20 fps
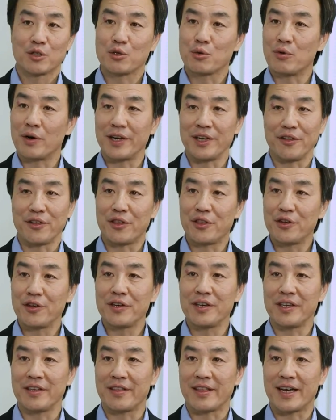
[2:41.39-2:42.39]
20,
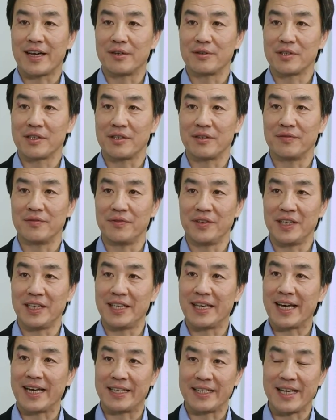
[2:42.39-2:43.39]
30,000
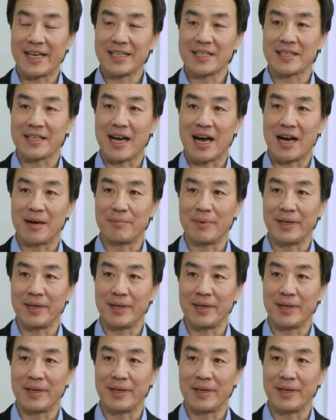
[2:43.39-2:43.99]
VDI desktop